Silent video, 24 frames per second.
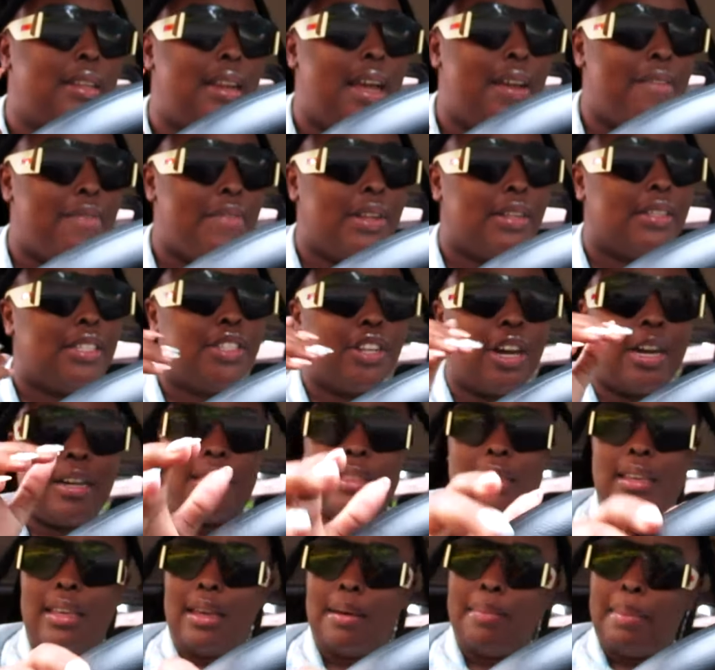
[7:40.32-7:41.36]
I even start
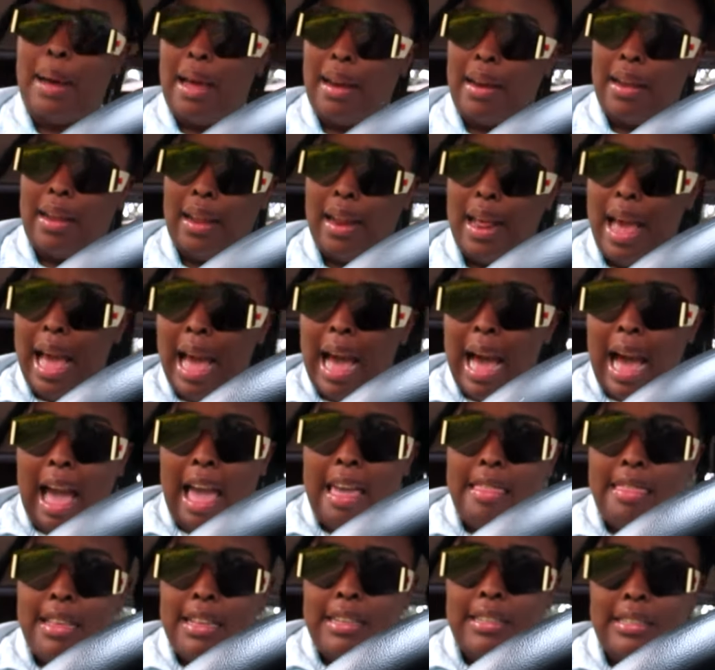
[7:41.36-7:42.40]
thinking about it?
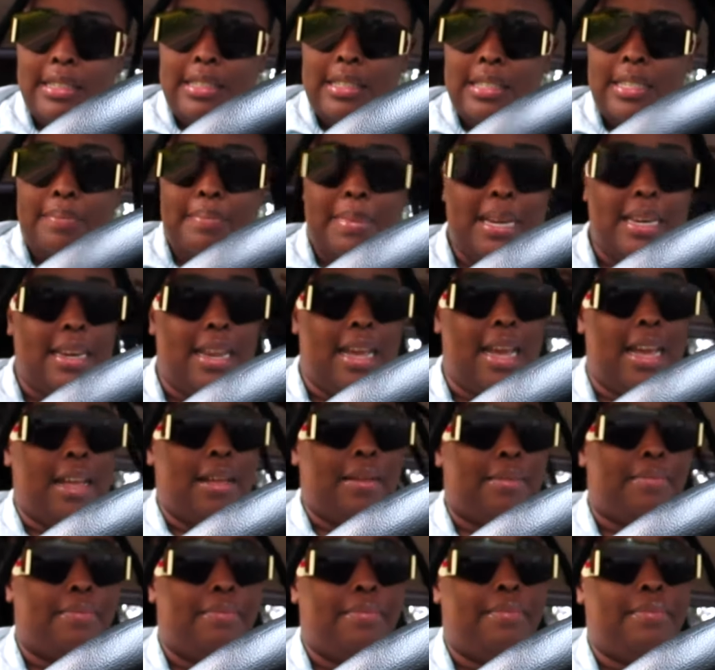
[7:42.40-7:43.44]
I think since
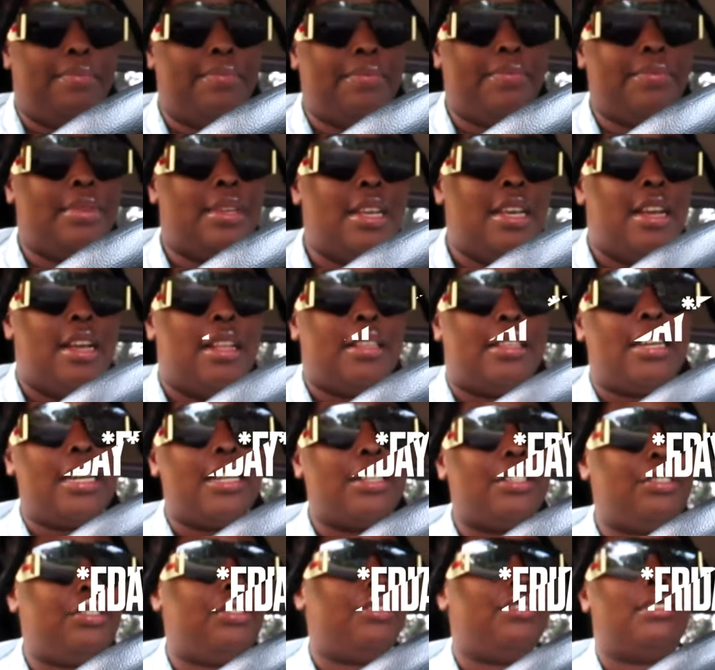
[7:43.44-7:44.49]
Monday.
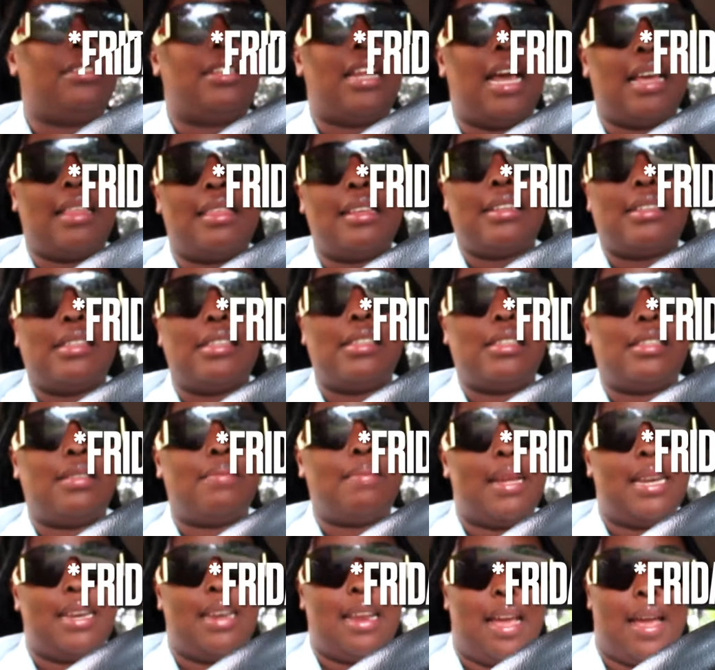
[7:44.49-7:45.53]
Today's Tuesday. I think since
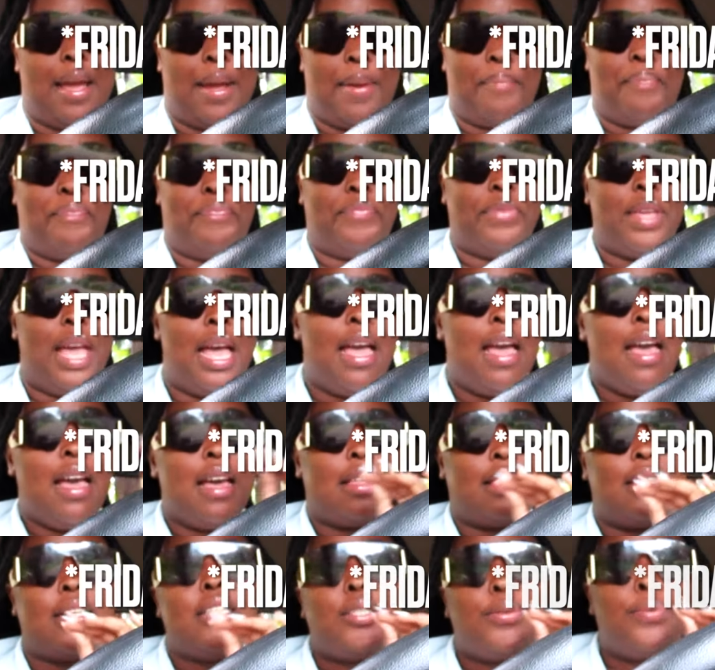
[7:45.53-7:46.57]
Monday.
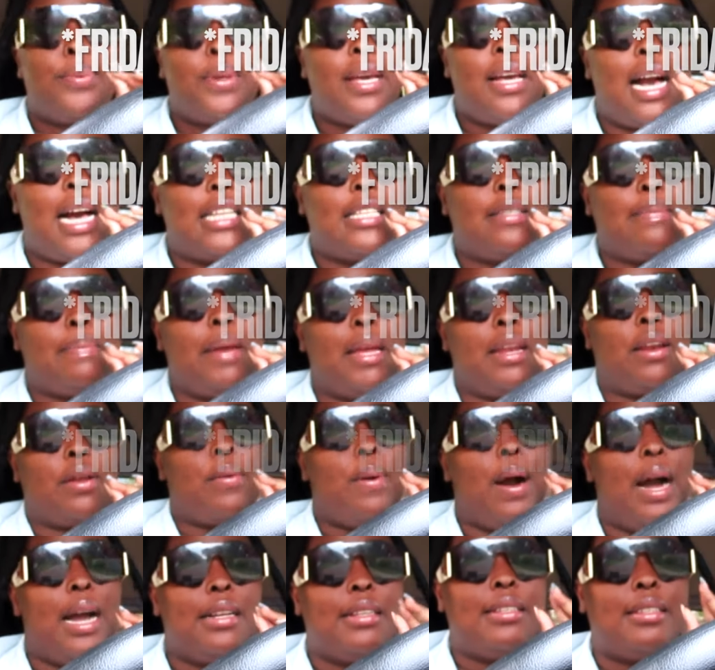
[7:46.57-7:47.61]
This week has been
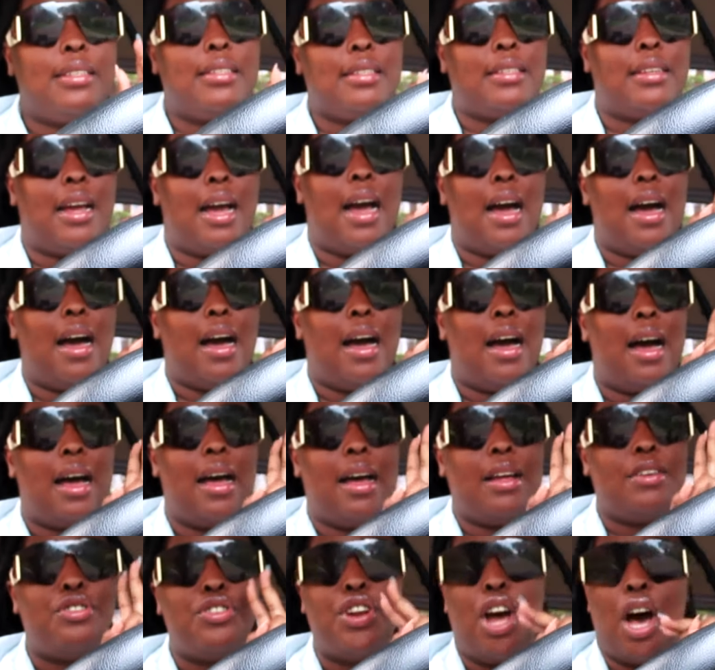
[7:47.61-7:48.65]
quite
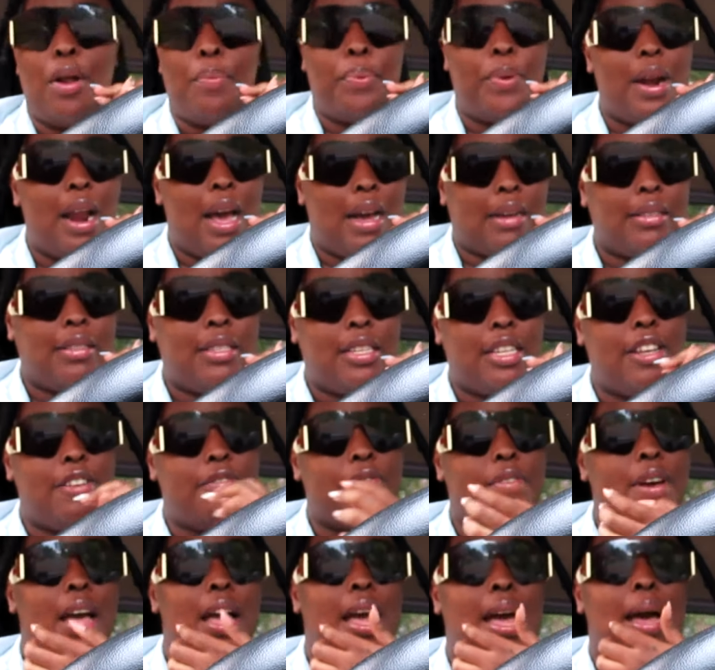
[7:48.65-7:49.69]
not
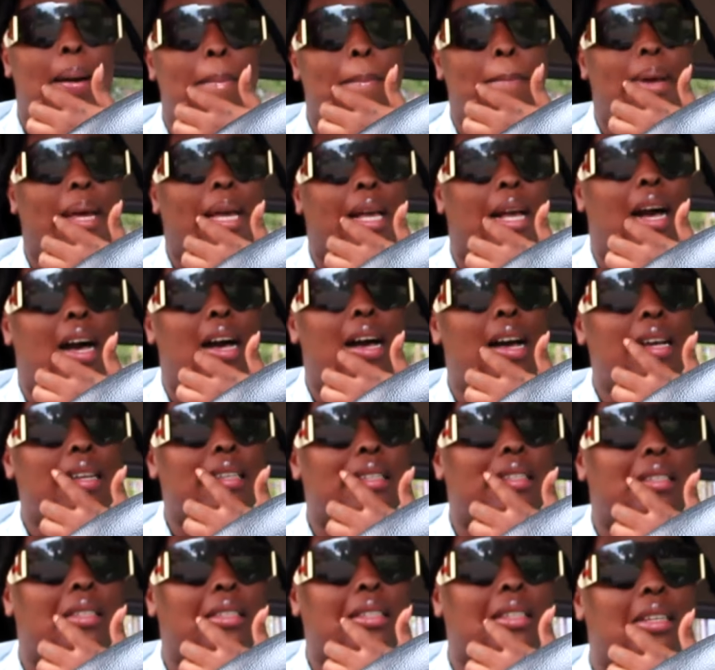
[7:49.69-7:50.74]
productive,
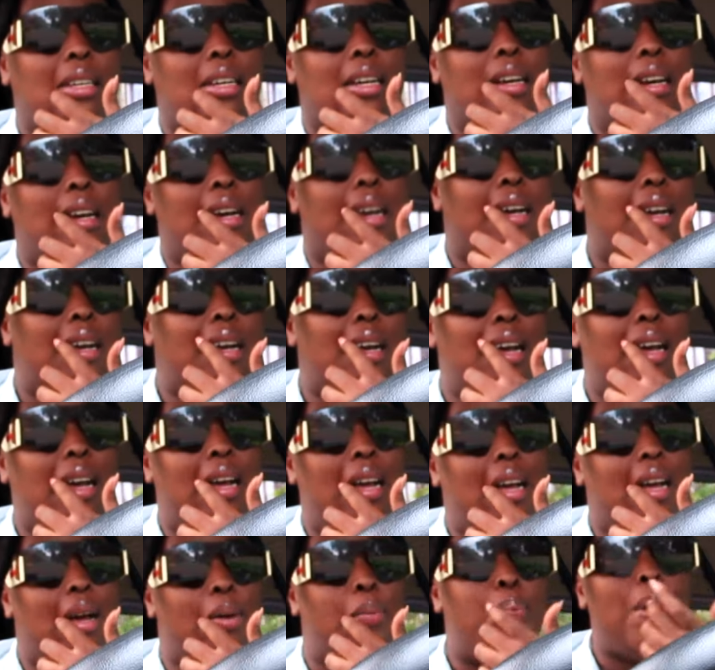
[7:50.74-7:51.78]
because,
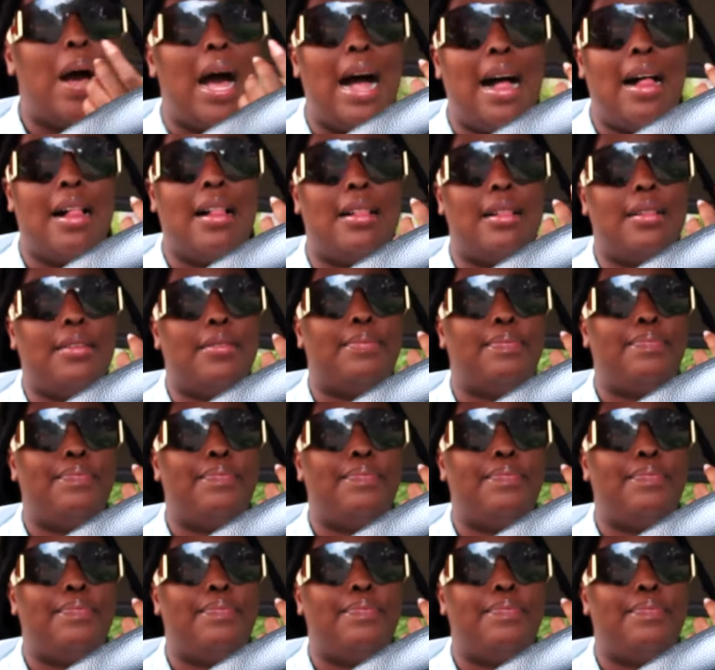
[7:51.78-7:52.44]
well,